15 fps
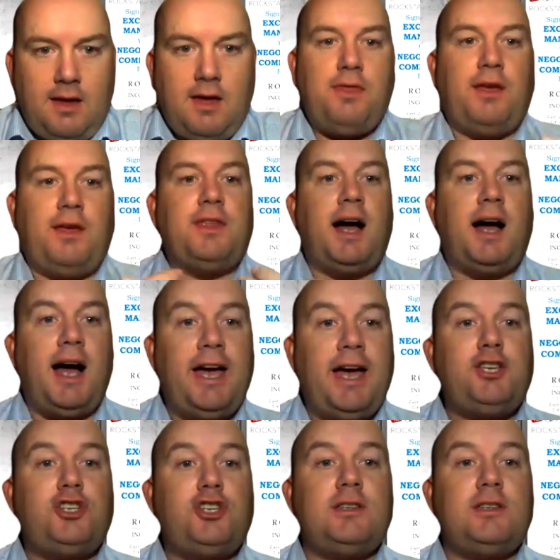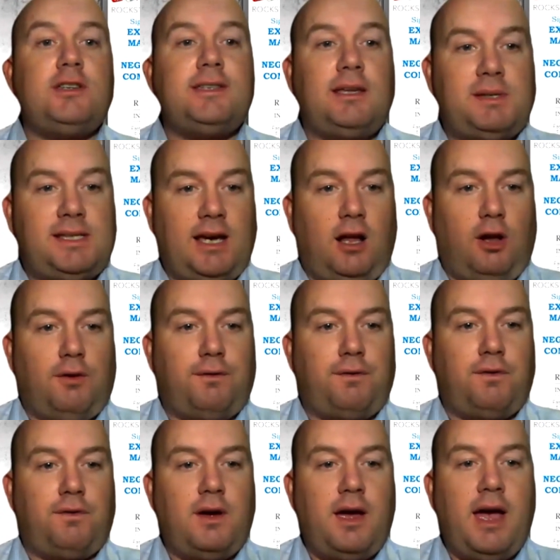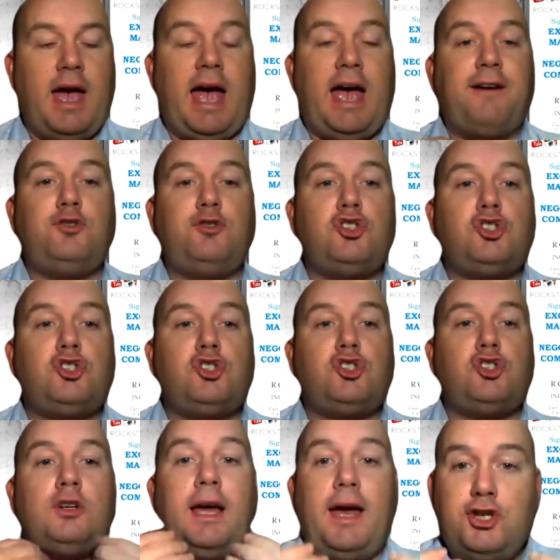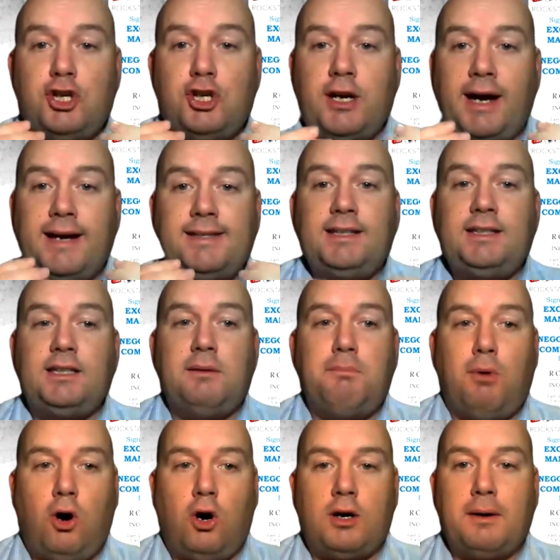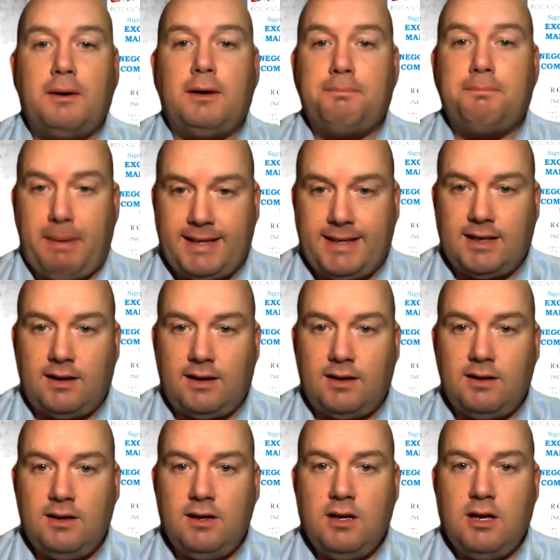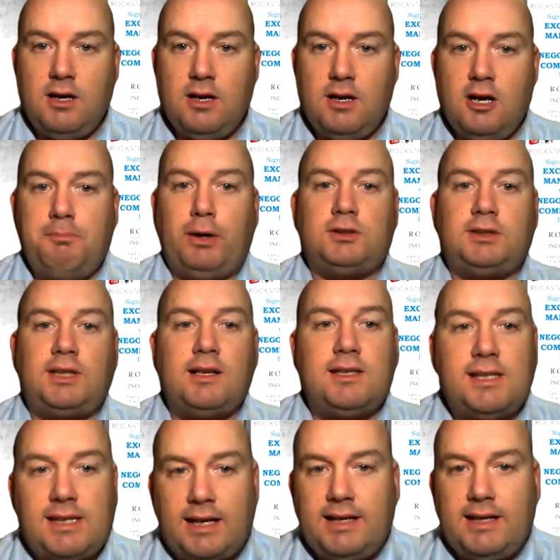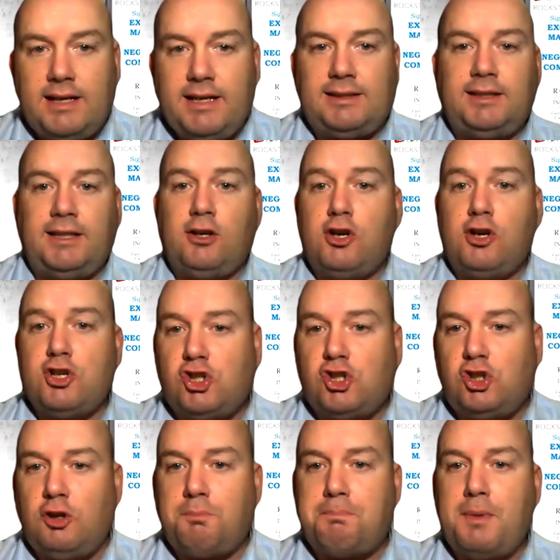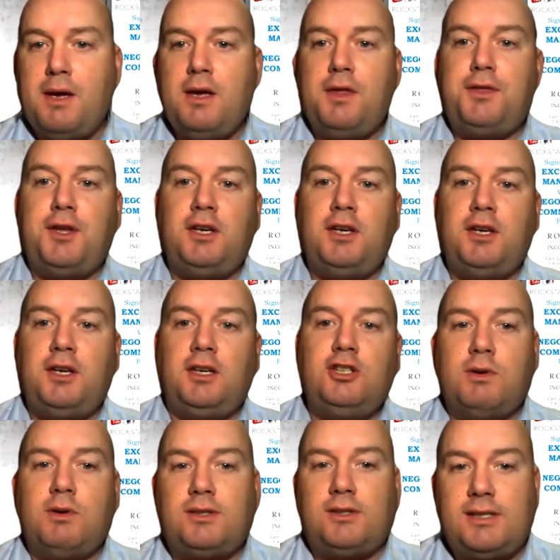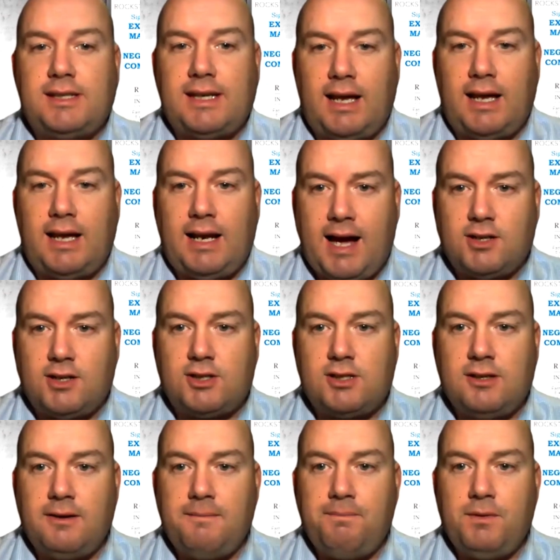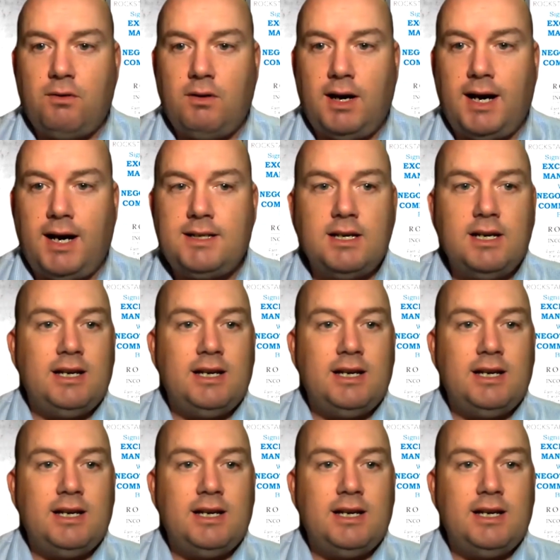then the agents themselves have to start educating the market better. Because Tansani is sitting on a stoop thinking she wants to sell a house, right?